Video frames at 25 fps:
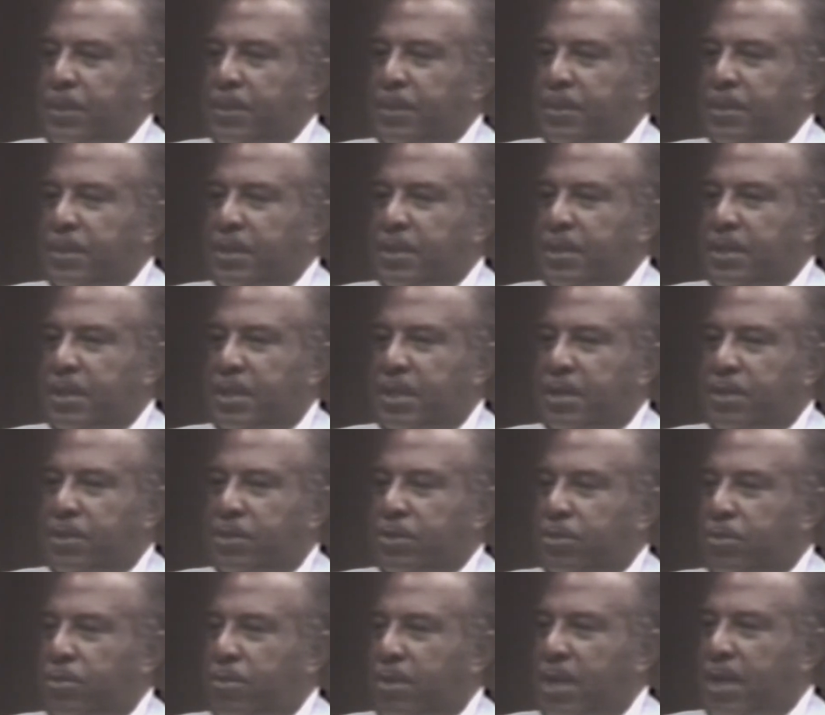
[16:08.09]
since he didn't
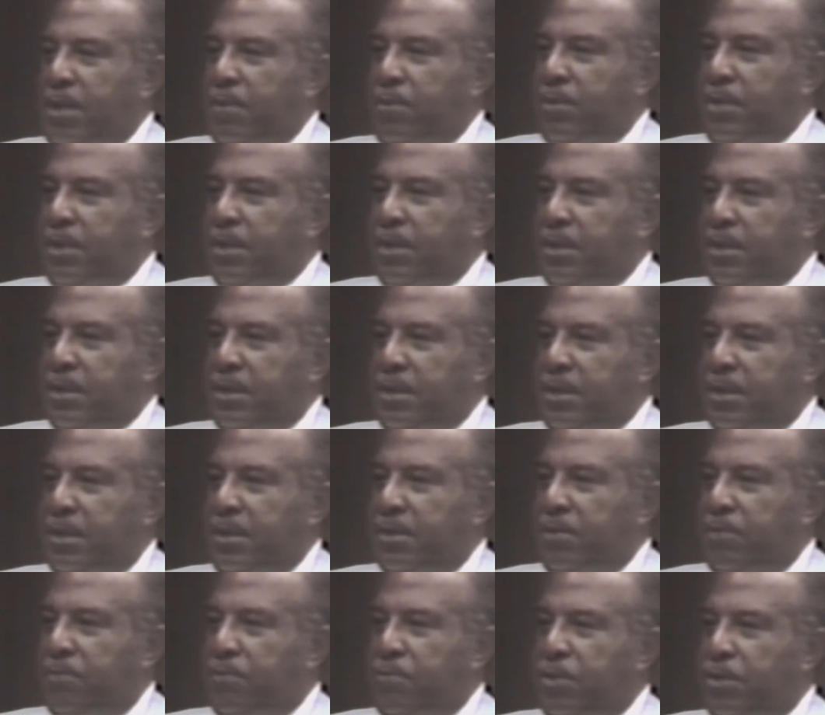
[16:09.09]
square with us
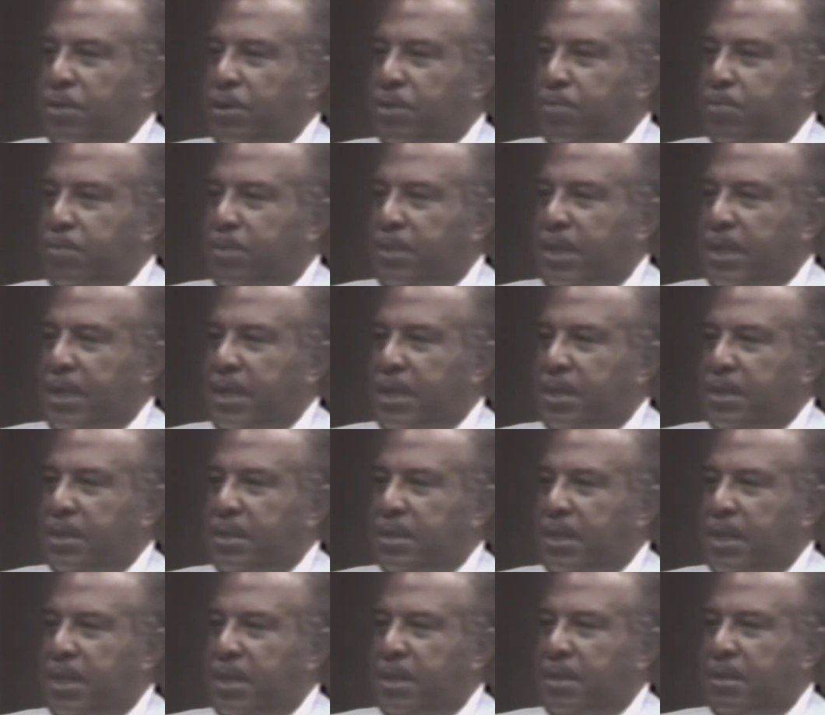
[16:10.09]
in the first
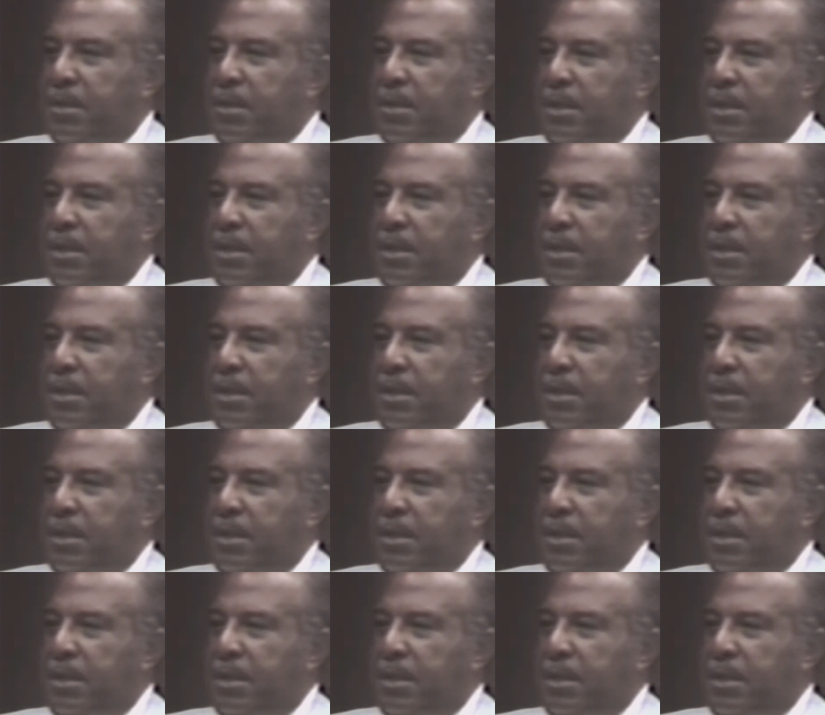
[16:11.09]
place, and